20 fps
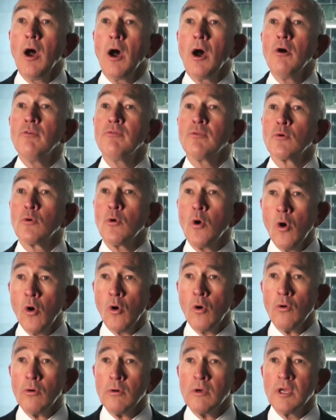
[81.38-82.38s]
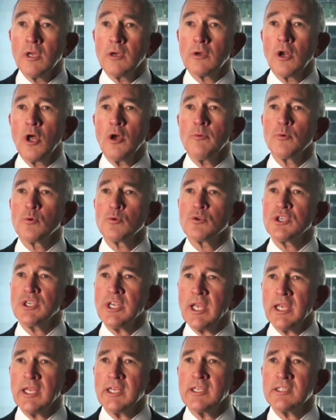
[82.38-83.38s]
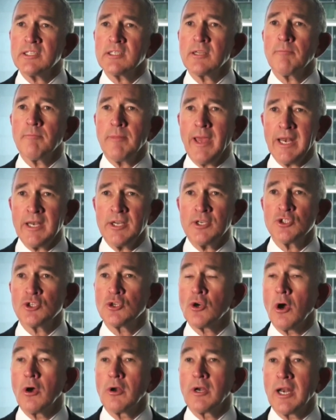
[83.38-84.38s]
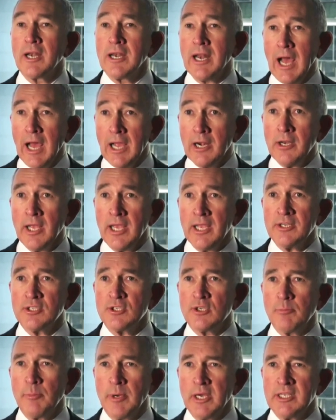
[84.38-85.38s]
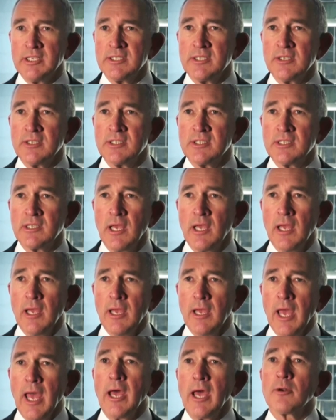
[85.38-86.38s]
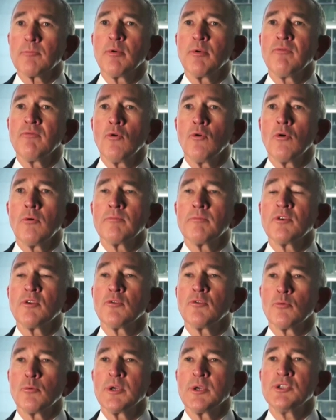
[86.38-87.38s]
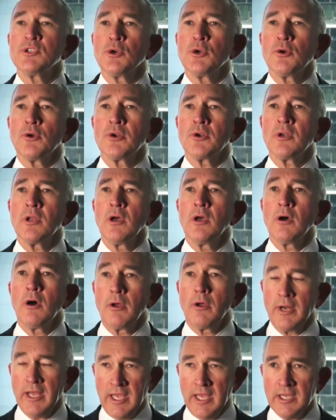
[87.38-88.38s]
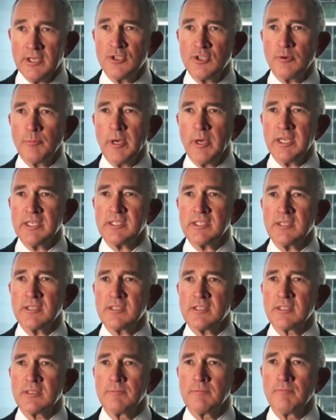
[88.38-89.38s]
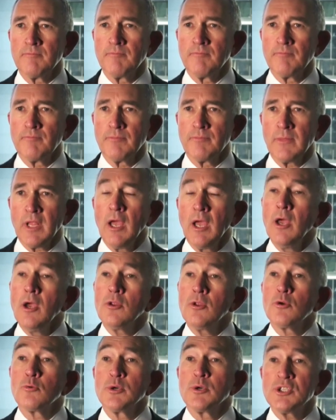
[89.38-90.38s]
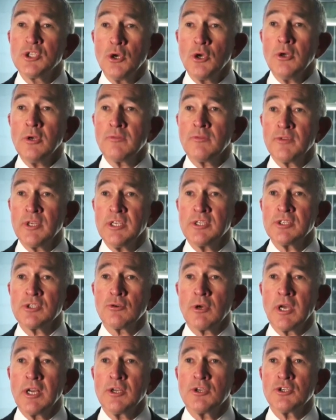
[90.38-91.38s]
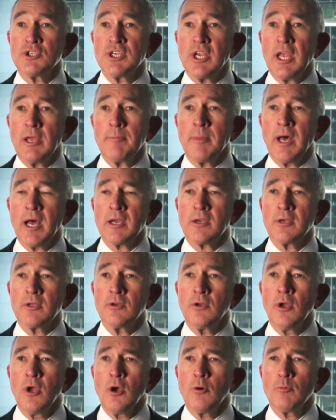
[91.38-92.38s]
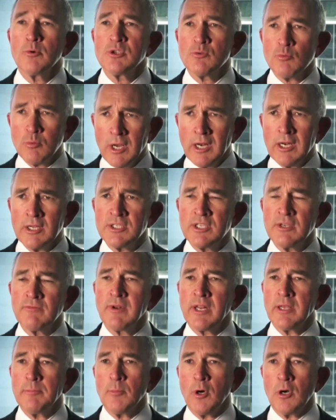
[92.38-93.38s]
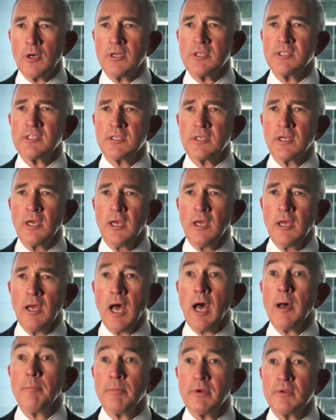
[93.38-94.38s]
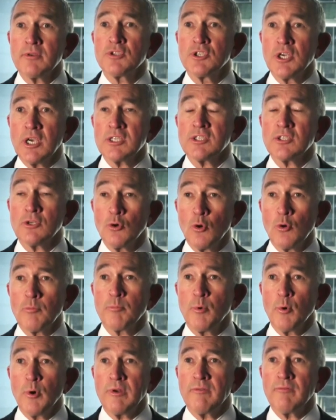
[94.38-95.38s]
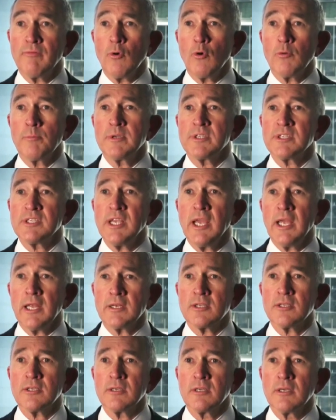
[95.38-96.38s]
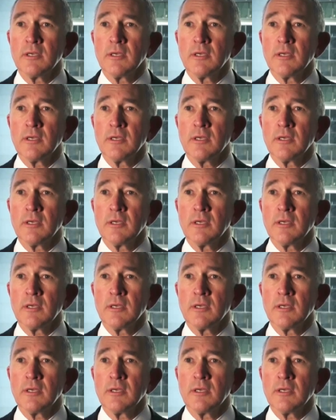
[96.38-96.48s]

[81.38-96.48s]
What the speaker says: Overall, global shares managed on an unhedged basis outperformed the return on a hedged basis. The return of the Australian share market was relatively modest, up just 0.4%.